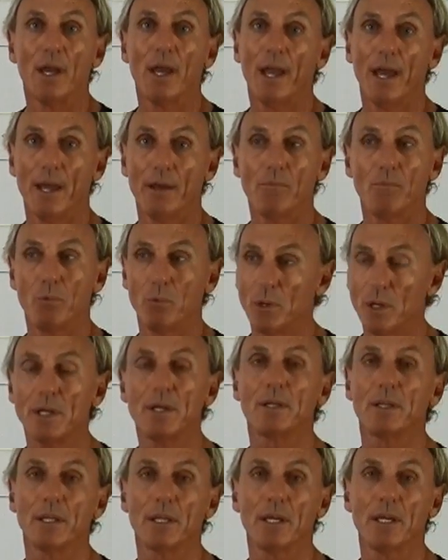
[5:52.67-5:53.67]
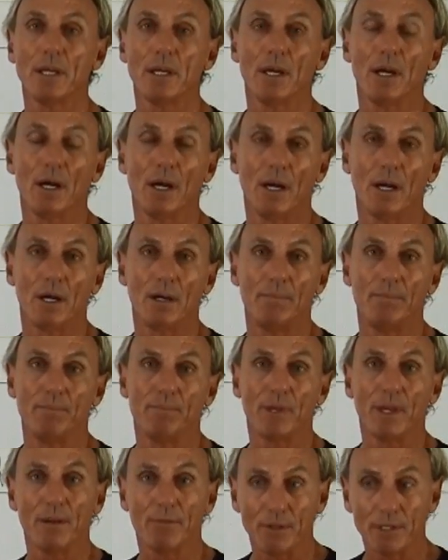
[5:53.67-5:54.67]
and really
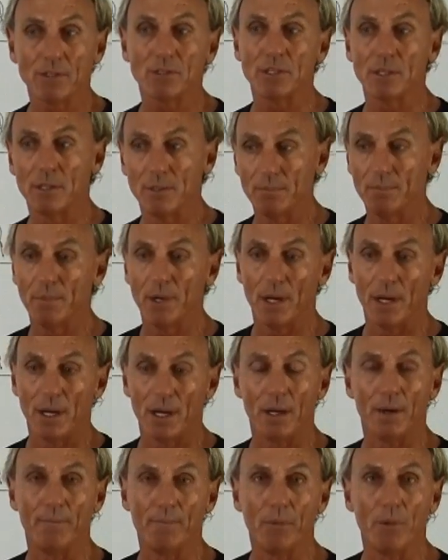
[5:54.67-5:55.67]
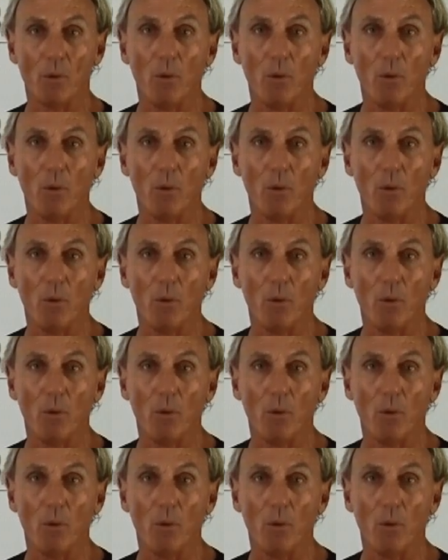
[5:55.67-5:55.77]
um, give it some uh,